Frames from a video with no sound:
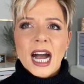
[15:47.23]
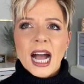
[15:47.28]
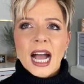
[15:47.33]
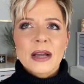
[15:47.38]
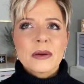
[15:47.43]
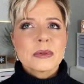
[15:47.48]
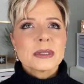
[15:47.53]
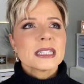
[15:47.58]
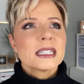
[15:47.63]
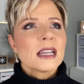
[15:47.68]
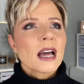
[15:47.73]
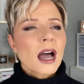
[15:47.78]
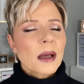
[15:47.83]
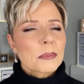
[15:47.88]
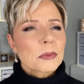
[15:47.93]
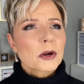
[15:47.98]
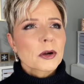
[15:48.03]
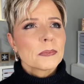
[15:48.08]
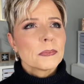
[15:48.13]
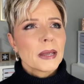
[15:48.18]
I was not
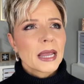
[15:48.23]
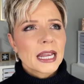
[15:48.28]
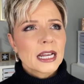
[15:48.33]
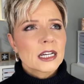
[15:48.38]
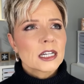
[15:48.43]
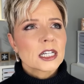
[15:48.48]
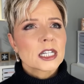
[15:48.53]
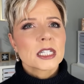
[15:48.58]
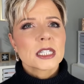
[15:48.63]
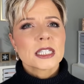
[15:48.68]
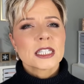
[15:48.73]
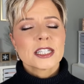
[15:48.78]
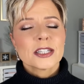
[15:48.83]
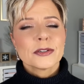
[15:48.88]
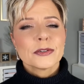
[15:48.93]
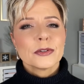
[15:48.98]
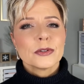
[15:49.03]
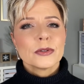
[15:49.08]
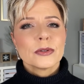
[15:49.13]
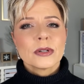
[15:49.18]
prepared
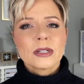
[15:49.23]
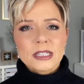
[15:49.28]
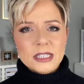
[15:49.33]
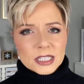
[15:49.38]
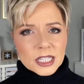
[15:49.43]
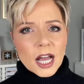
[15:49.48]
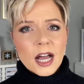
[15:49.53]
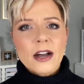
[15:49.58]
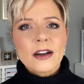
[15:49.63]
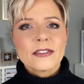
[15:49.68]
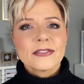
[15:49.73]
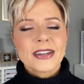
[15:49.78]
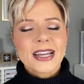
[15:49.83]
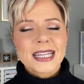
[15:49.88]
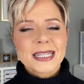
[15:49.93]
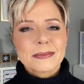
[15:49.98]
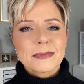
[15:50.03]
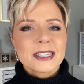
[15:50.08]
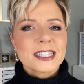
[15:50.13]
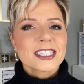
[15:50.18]
to love
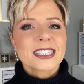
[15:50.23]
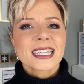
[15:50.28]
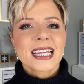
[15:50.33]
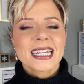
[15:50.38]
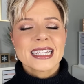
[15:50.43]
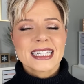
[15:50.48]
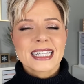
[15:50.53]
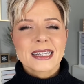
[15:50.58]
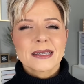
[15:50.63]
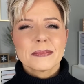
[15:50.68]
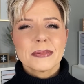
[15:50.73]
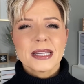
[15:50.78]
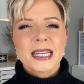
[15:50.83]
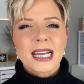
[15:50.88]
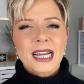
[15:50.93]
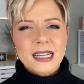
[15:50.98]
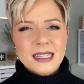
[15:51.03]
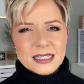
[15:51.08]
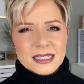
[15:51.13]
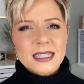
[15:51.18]
as much as I did,
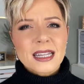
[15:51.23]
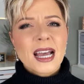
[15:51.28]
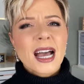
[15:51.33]
because